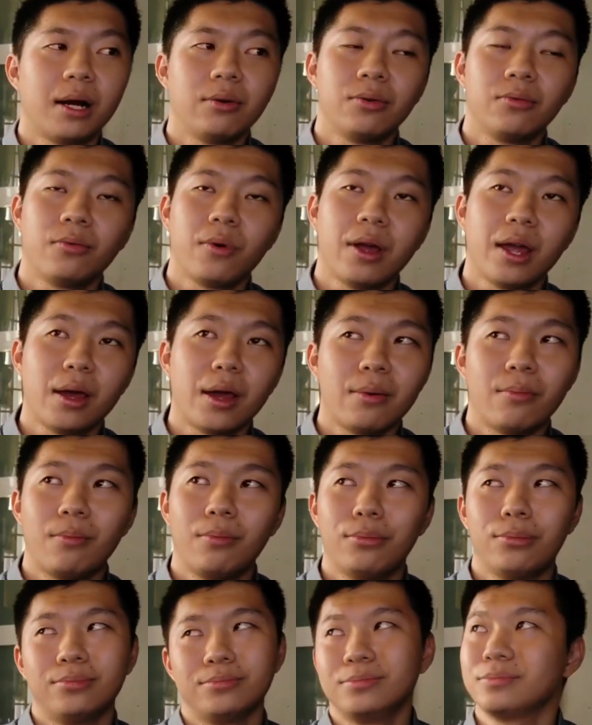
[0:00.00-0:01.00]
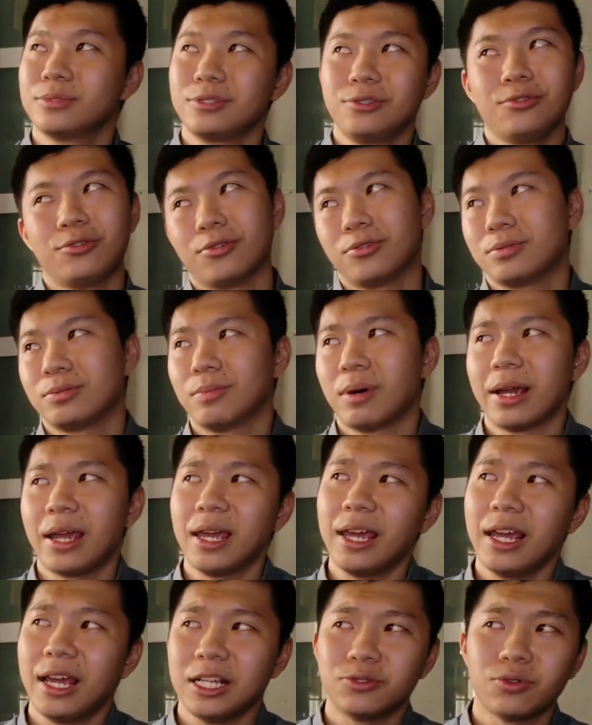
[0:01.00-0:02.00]
where I'm, my
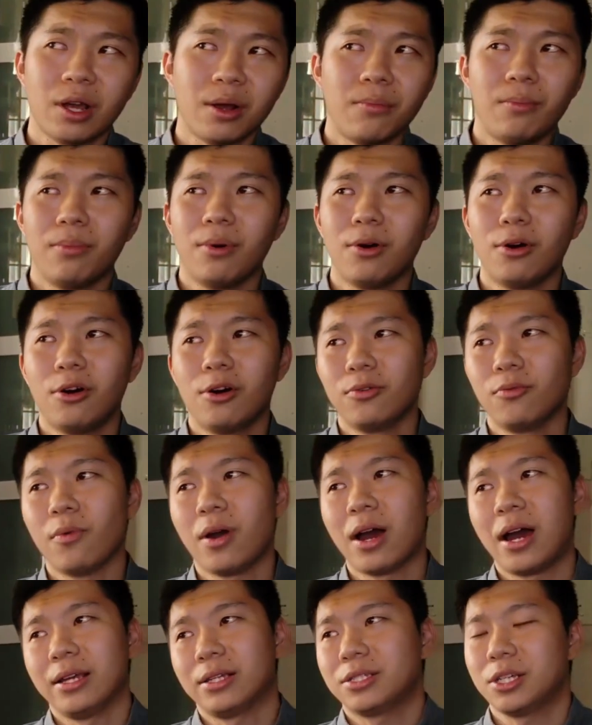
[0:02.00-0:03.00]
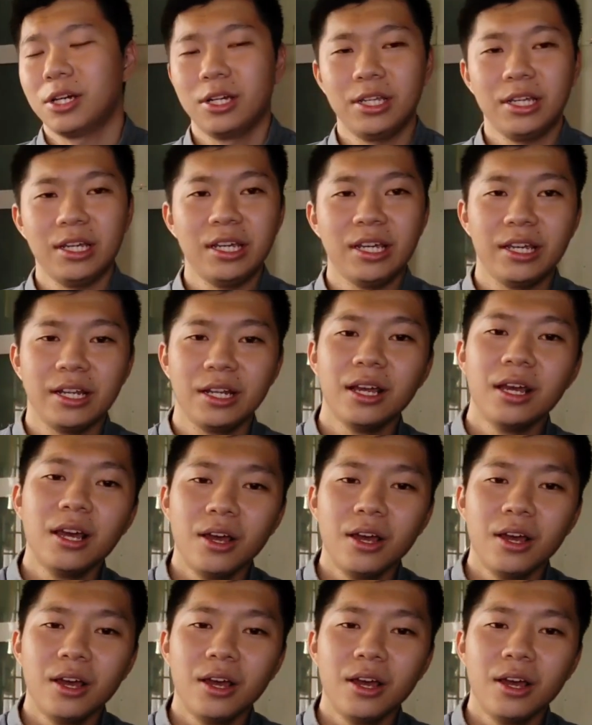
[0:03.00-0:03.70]
age, where I'm born, where I studied,